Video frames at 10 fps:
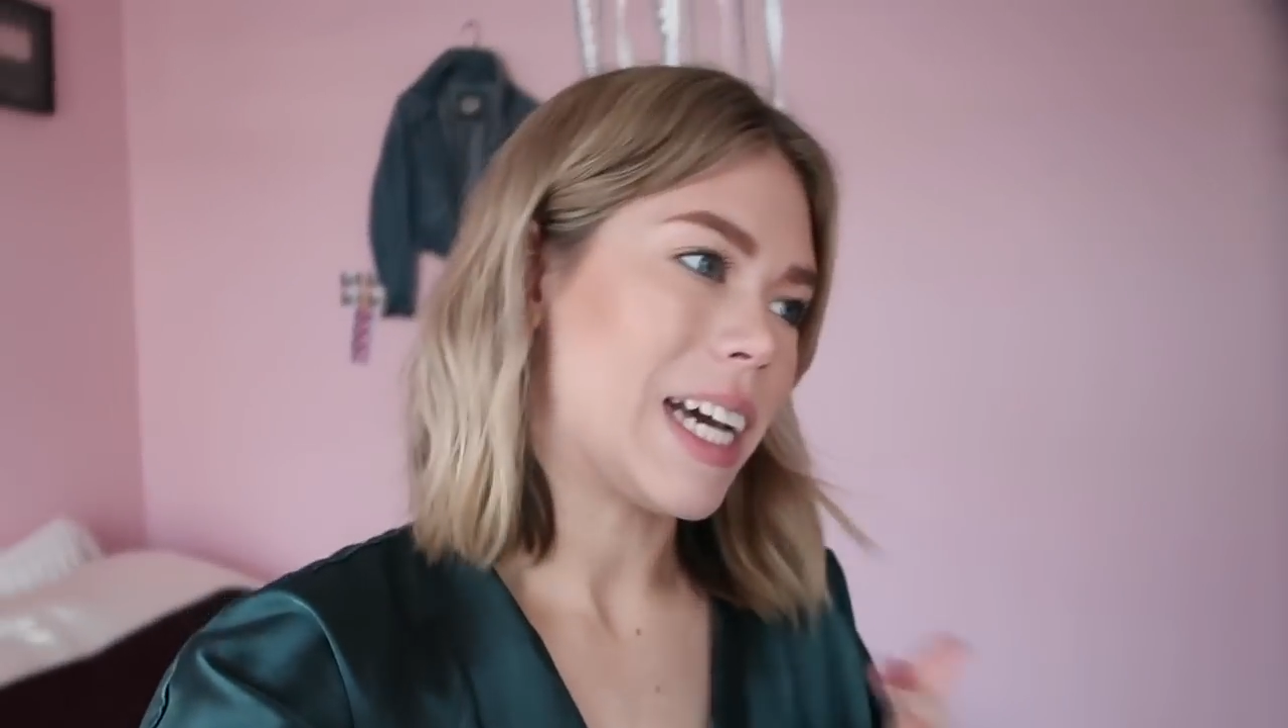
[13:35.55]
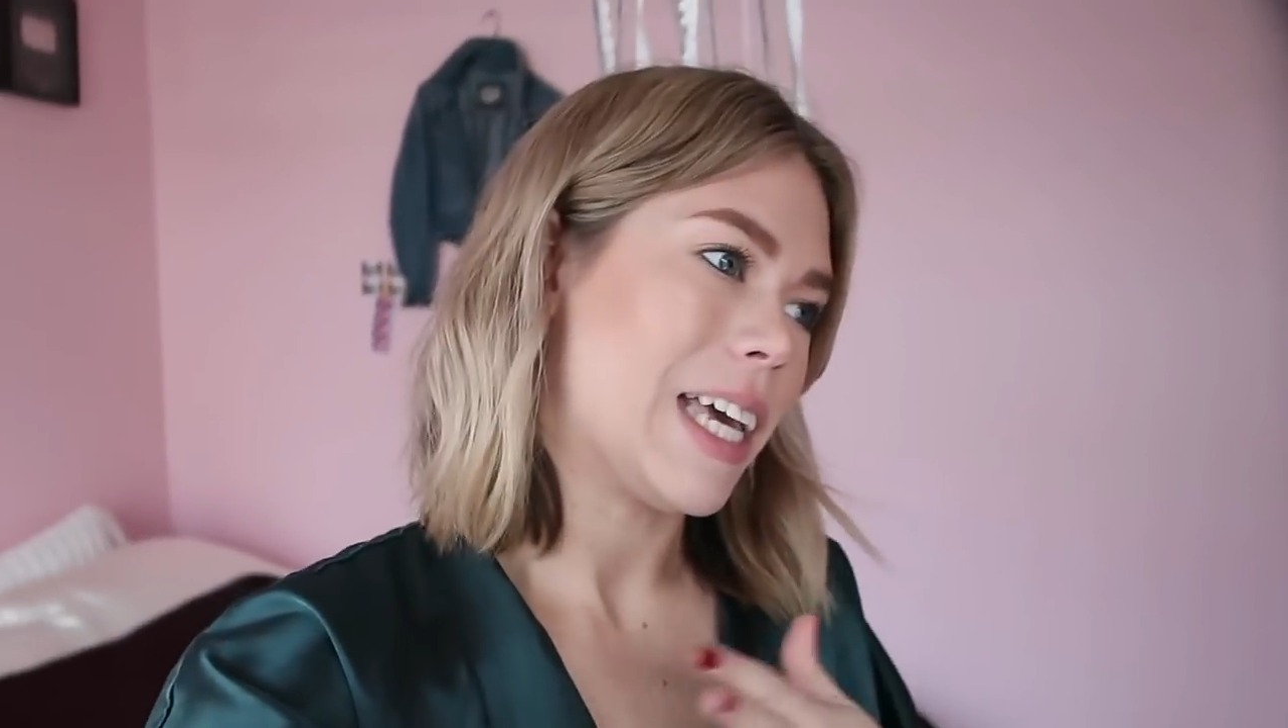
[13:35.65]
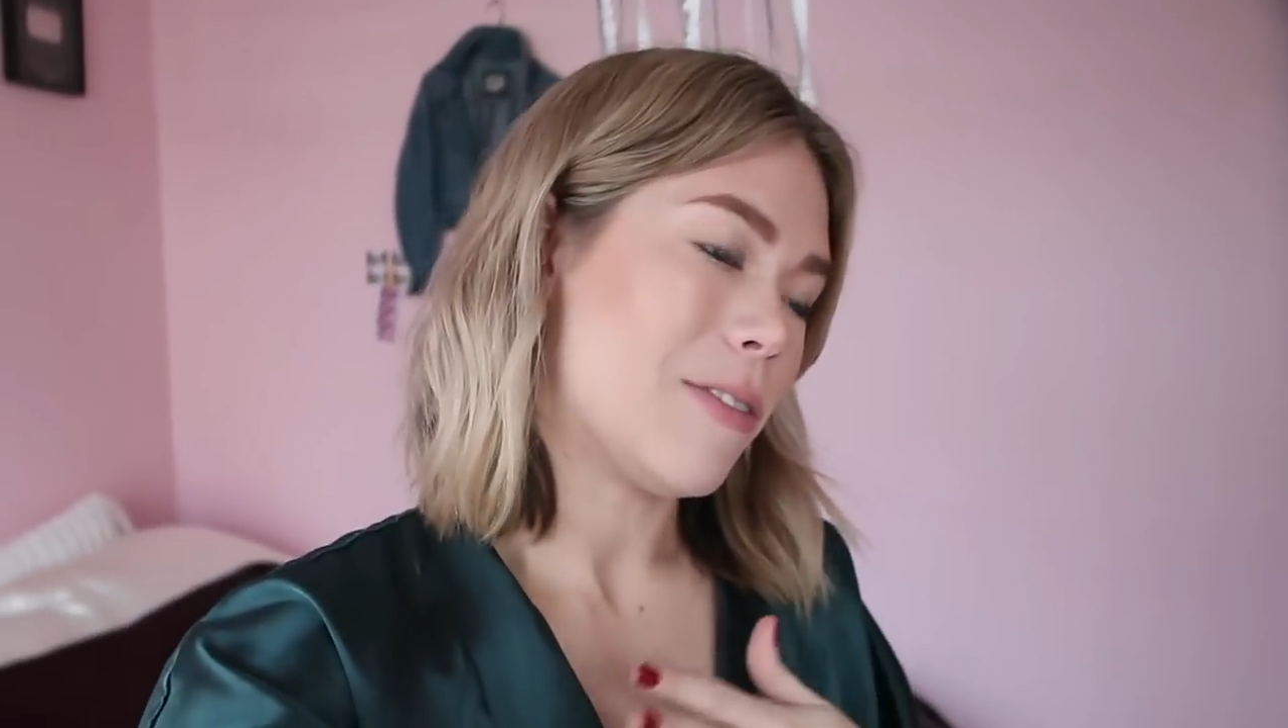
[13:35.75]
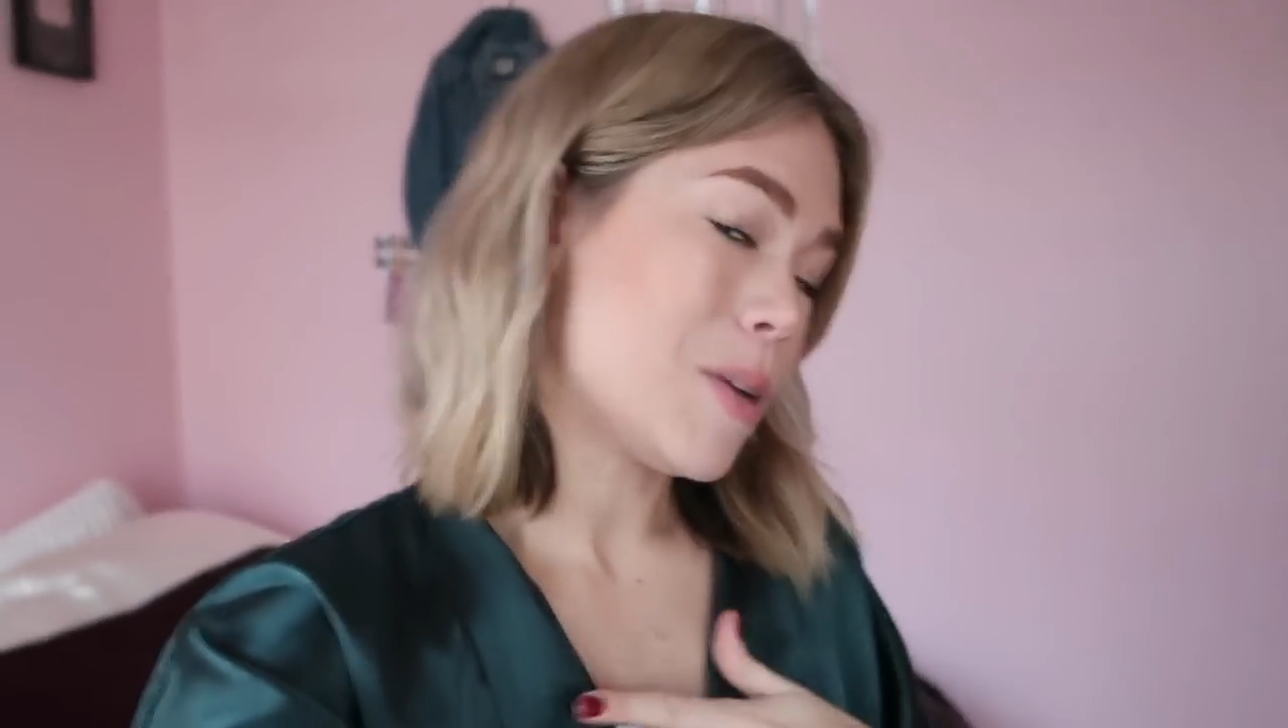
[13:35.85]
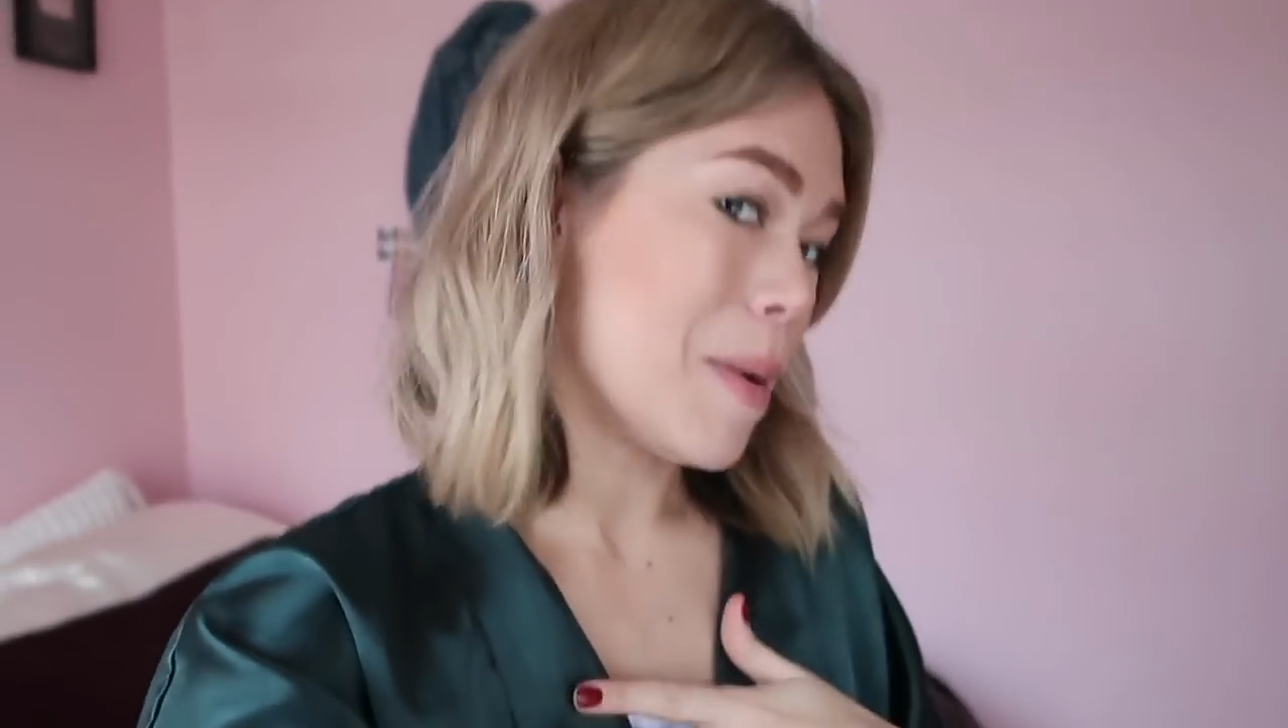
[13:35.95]
a
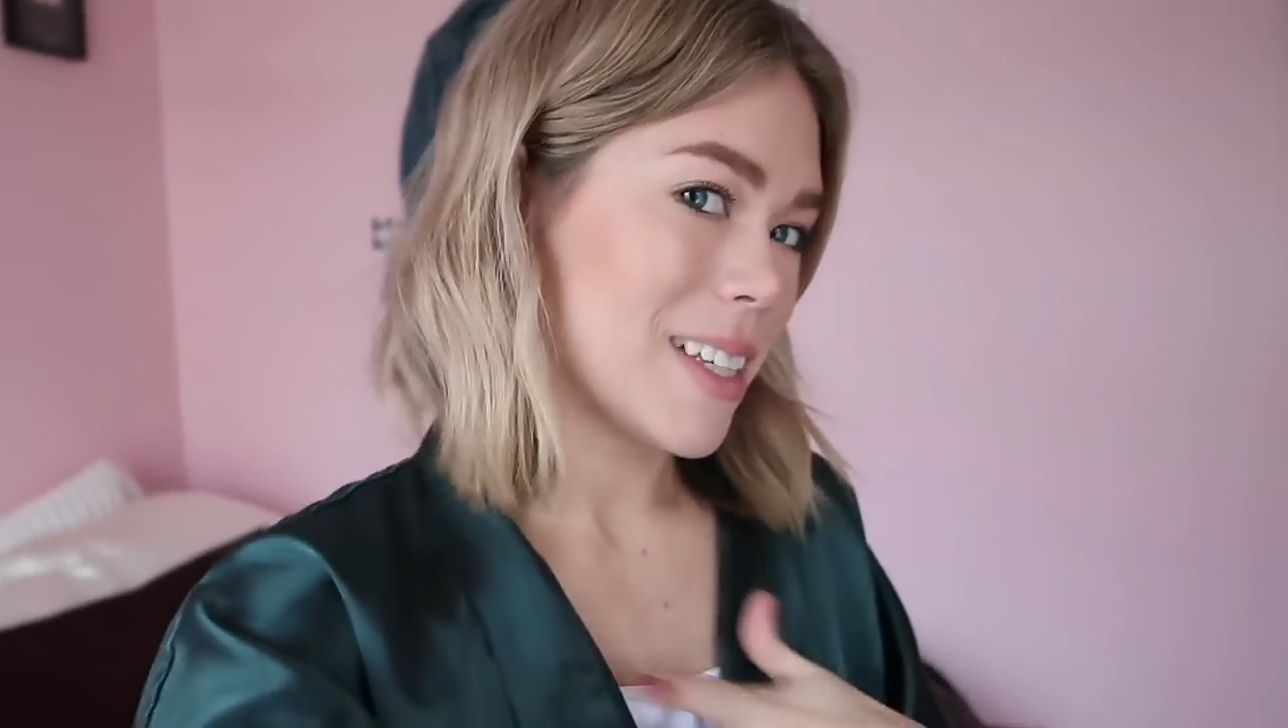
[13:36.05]
gift to